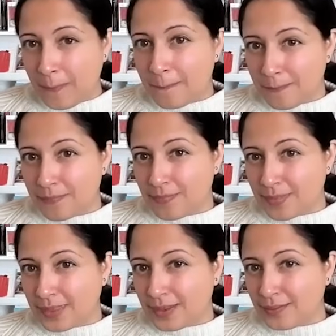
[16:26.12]

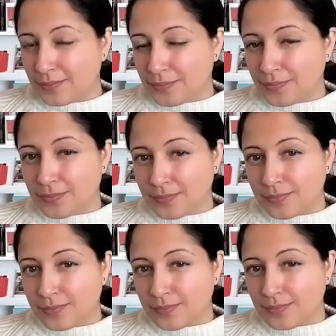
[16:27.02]

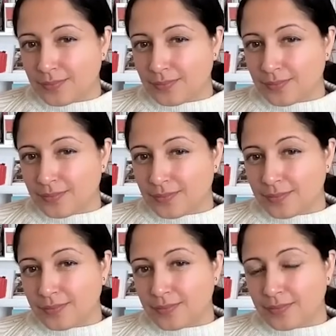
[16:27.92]

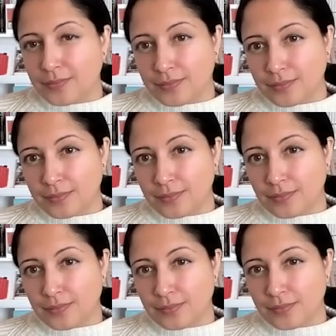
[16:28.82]

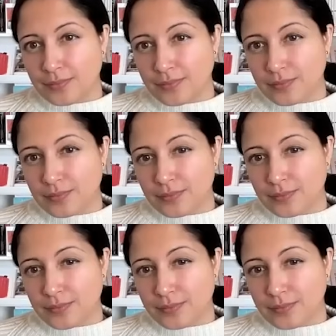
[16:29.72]

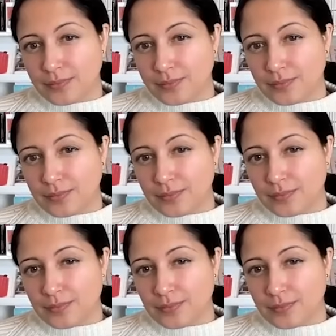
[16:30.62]

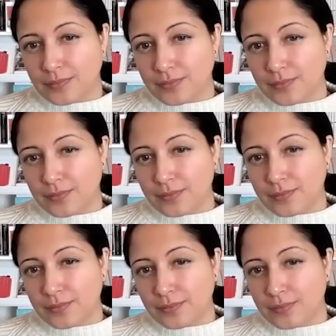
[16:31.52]

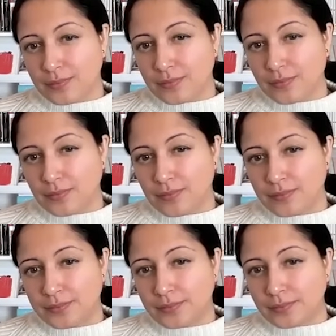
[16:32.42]

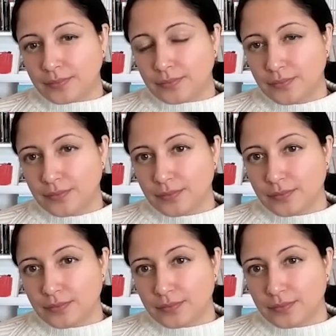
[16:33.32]
(not speaking)